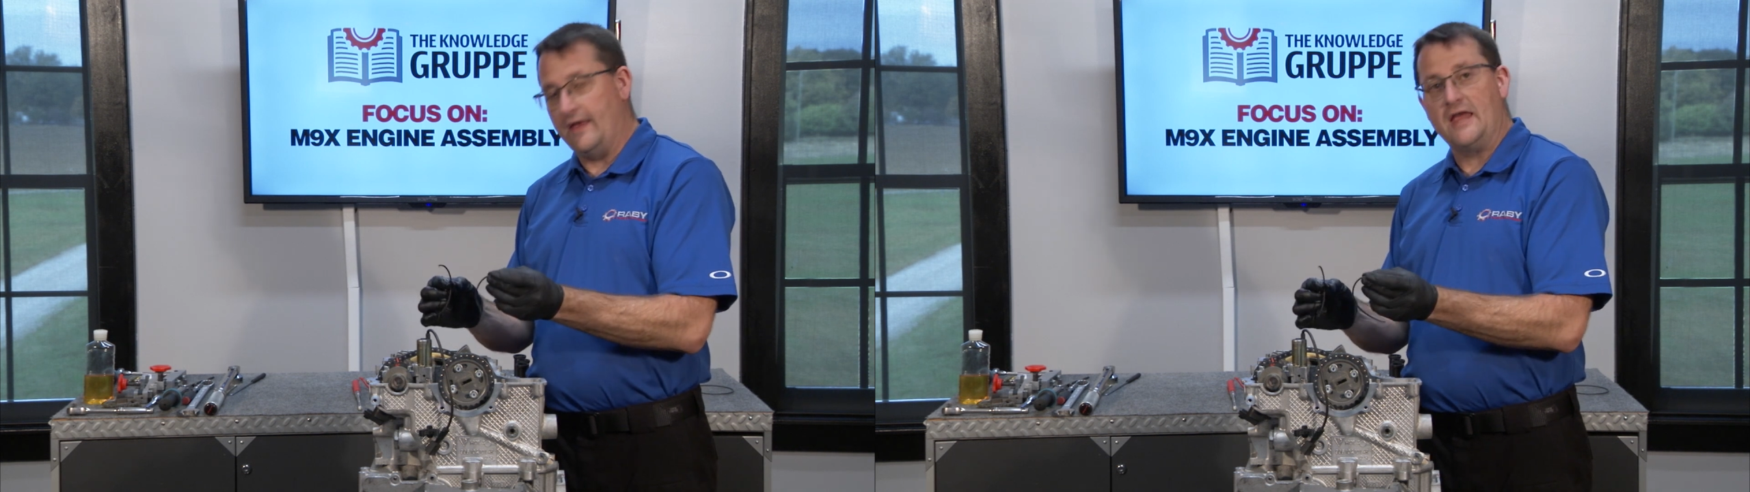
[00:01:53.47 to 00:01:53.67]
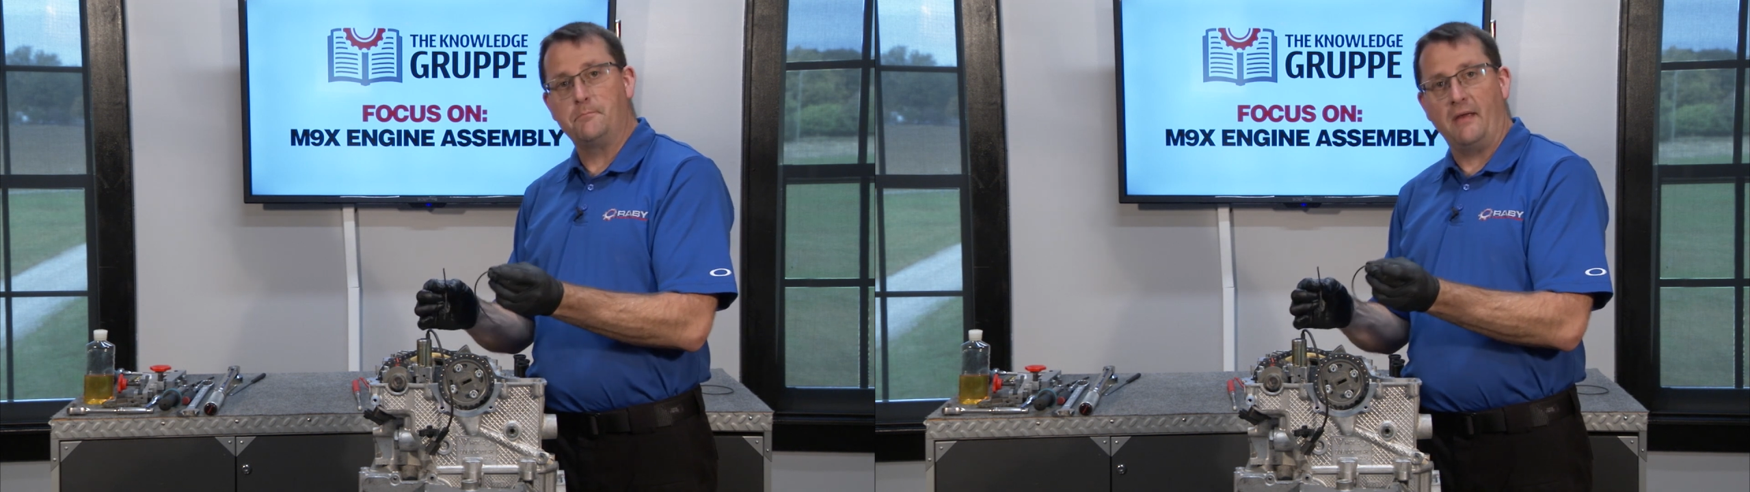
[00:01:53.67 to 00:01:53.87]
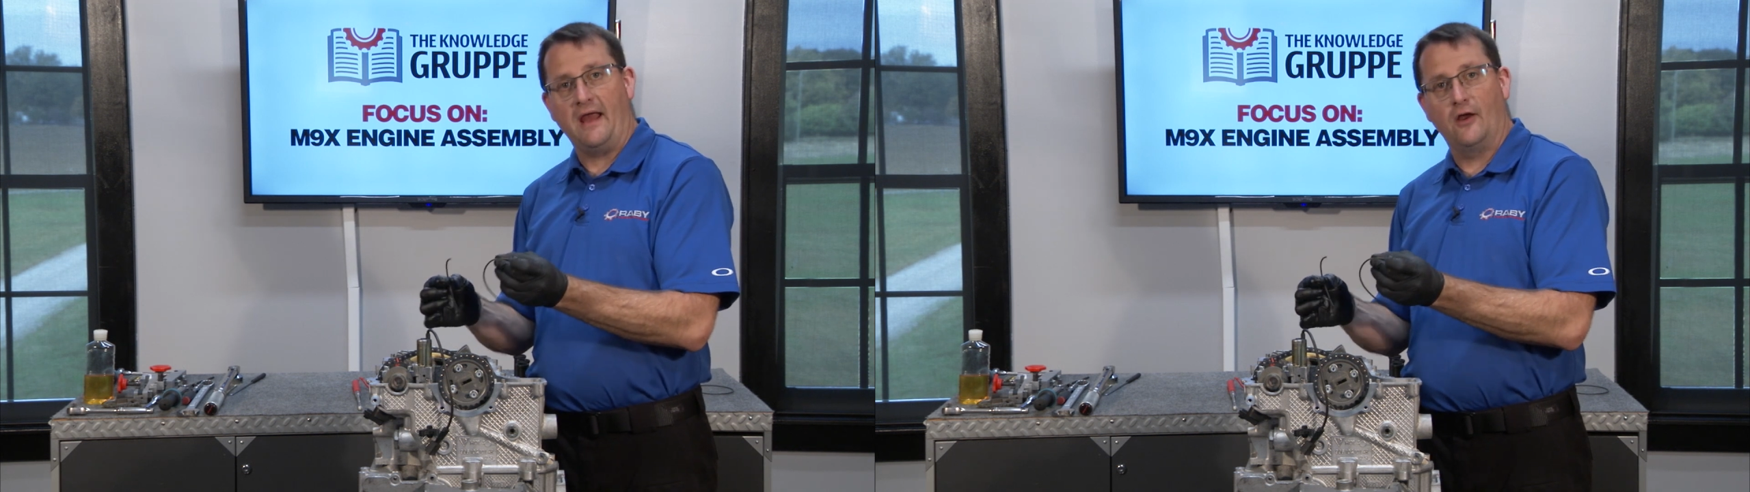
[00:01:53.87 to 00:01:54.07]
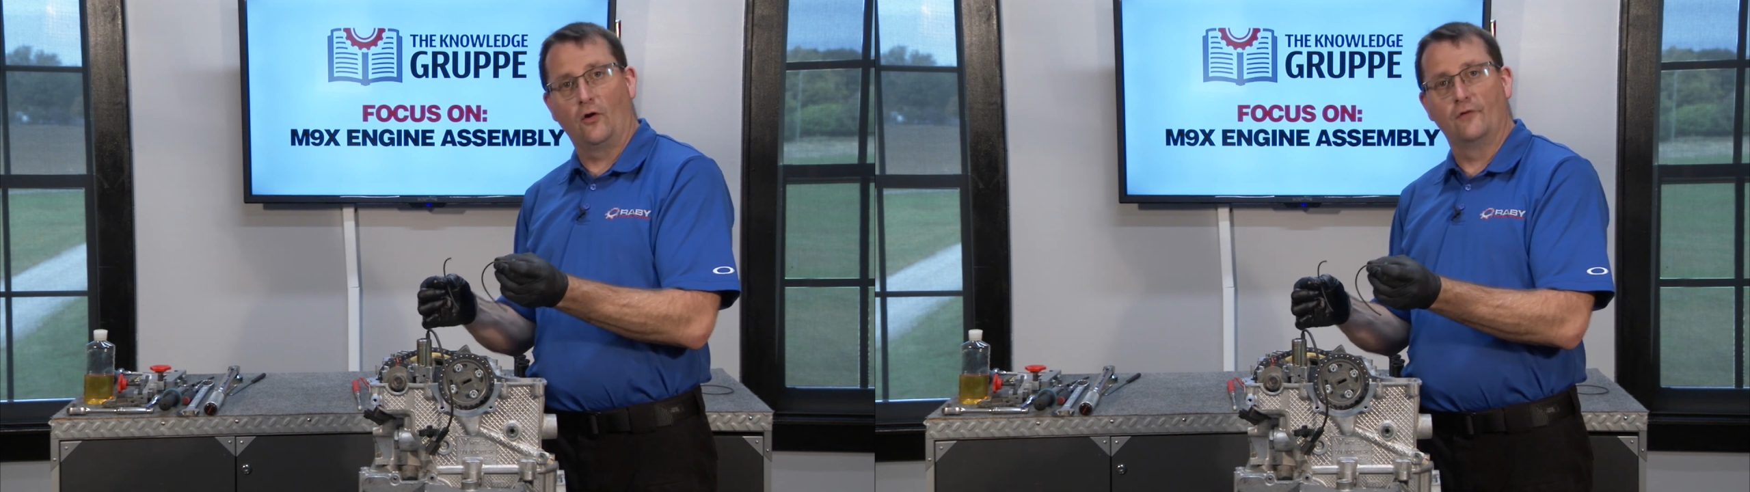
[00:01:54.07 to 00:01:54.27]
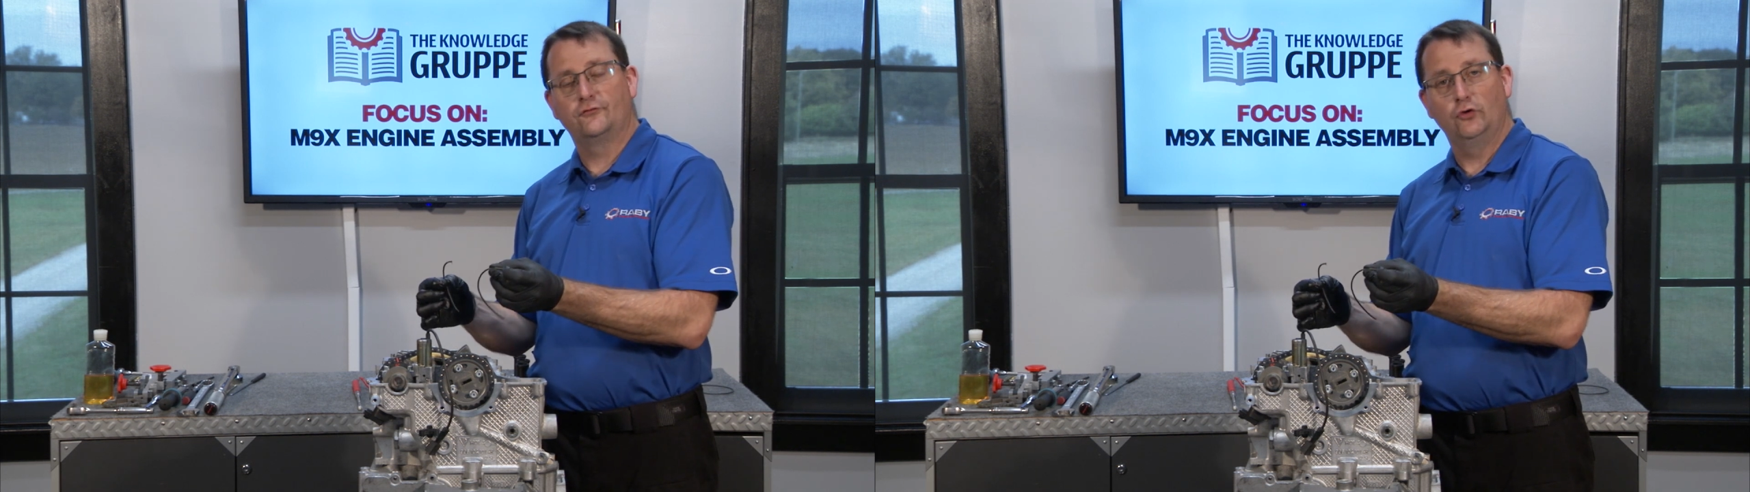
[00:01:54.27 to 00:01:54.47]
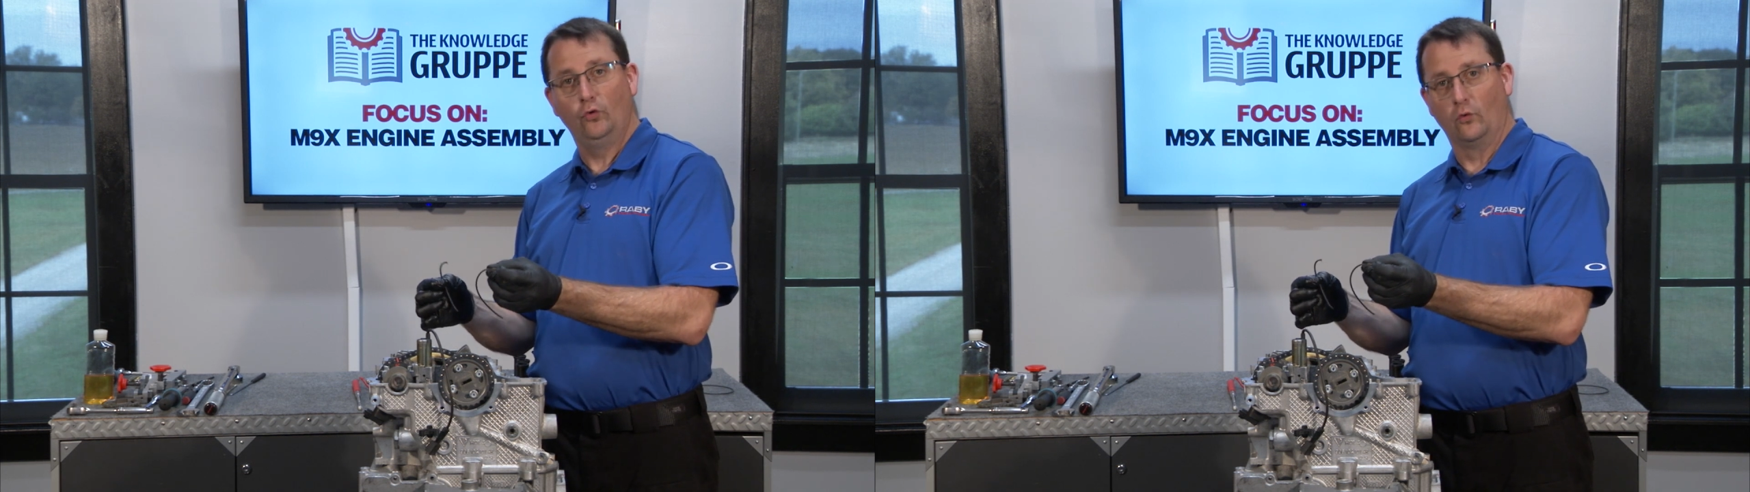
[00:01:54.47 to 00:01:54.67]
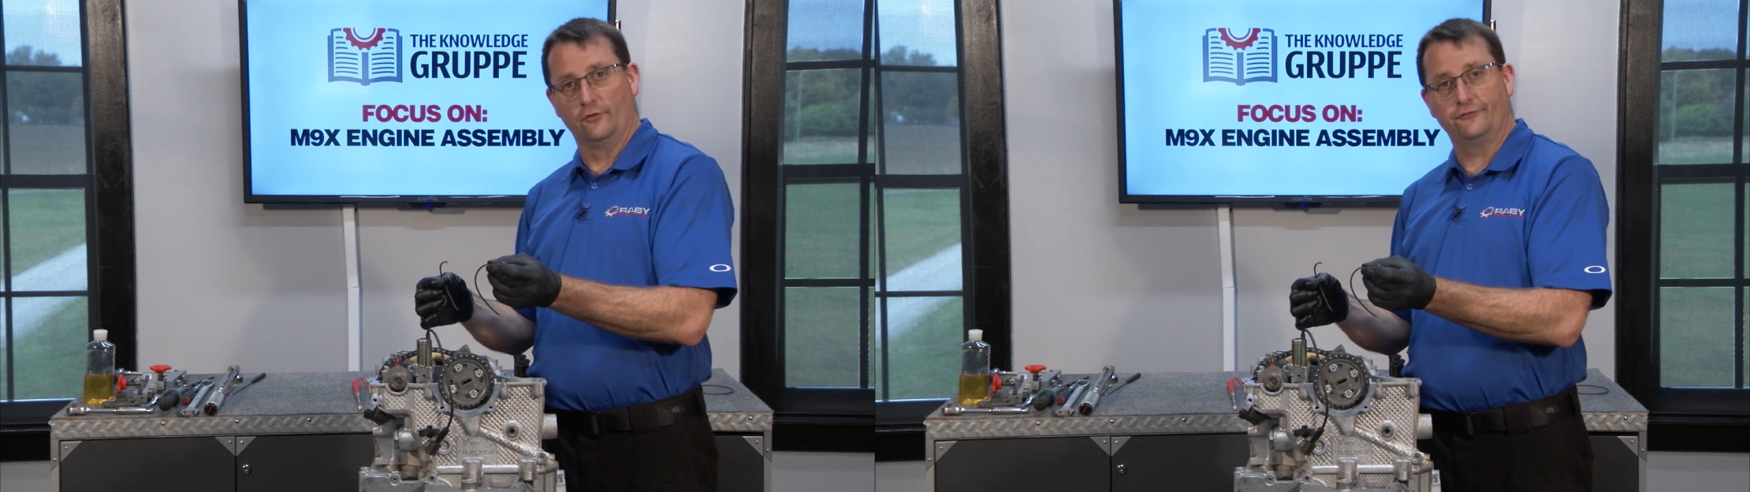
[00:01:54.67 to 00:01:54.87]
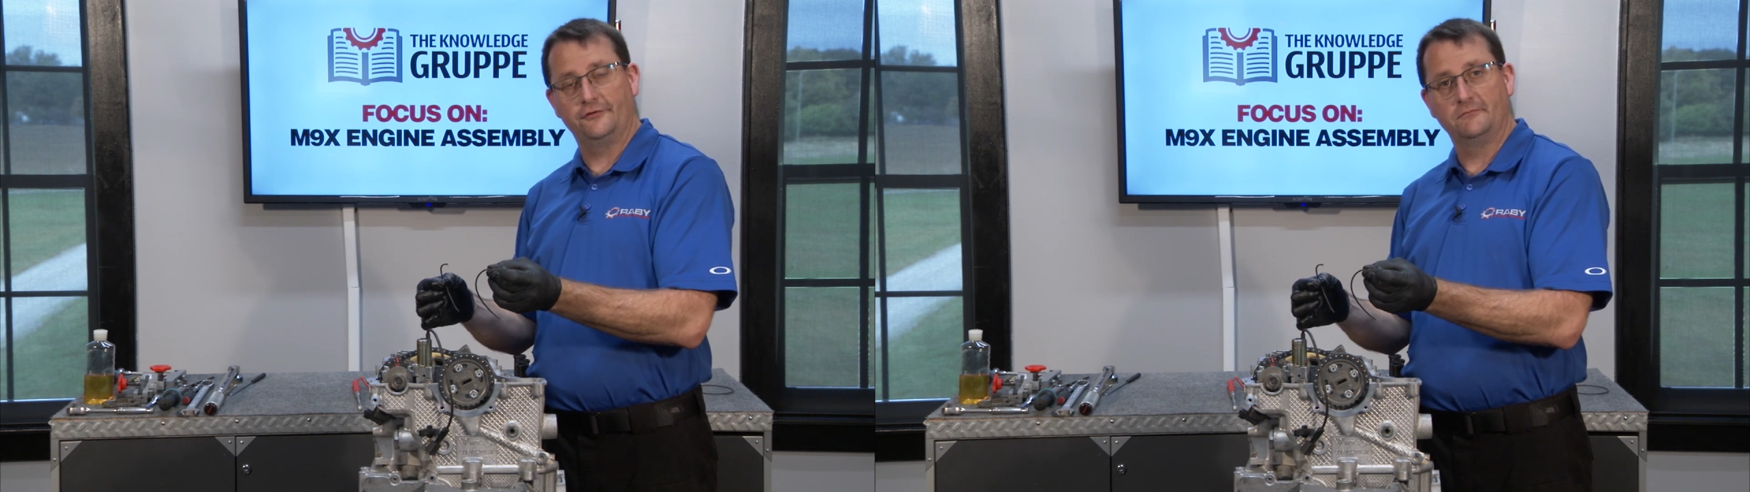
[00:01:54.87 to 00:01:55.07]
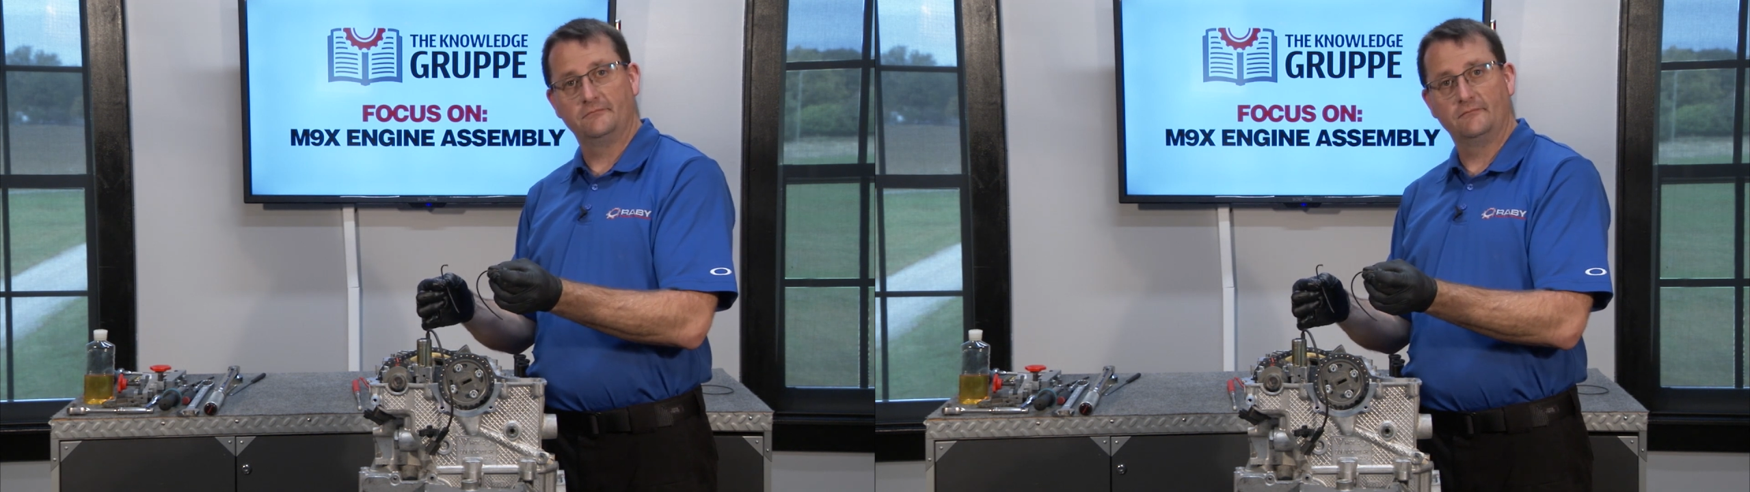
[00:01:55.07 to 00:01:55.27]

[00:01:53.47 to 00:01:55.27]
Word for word: a pair of tools,